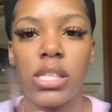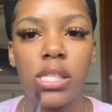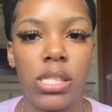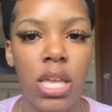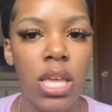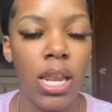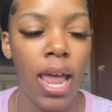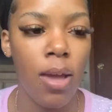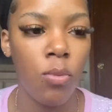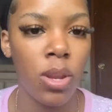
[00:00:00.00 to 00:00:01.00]
see,
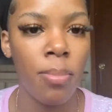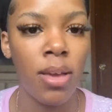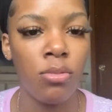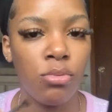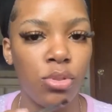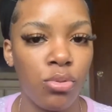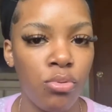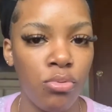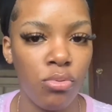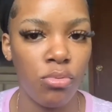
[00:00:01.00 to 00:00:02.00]
like, what am I gonna do?
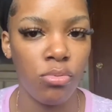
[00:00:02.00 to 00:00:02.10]
Can